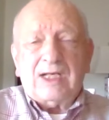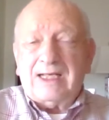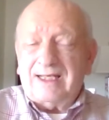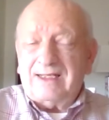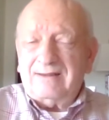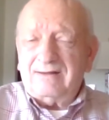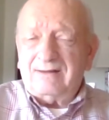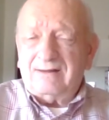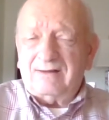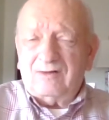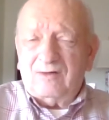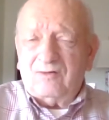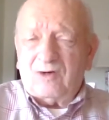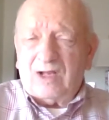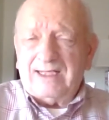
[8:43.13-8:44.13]
and
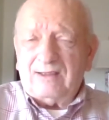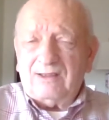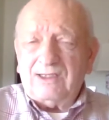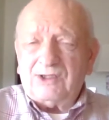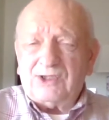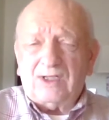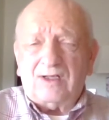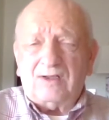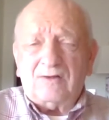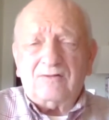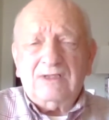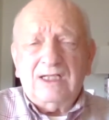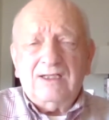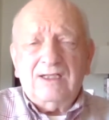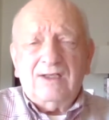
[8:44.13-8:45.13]
rightly so,
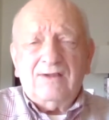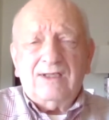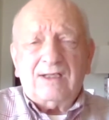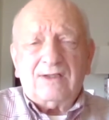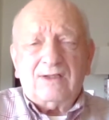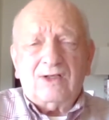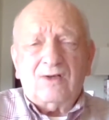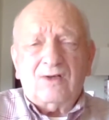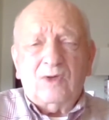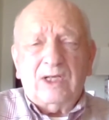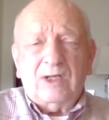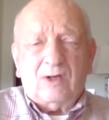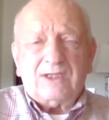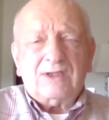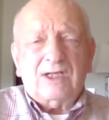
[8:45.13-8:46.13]
that we
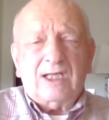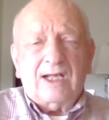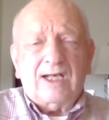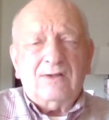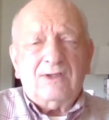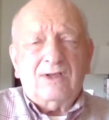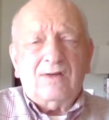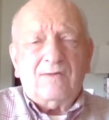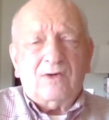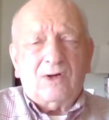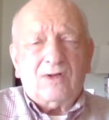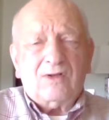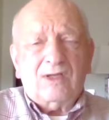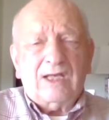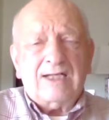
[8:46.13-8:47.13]
ought to get into the
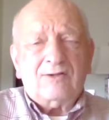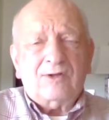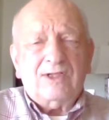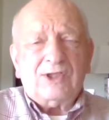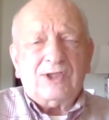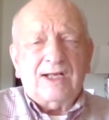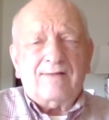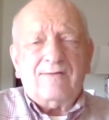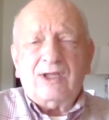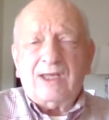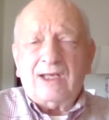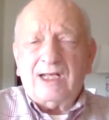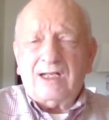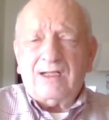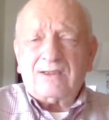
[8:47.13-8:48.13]
vertical entries and
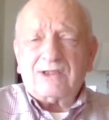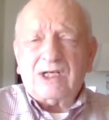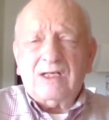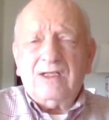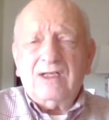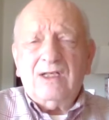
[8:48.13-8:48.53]
everything else.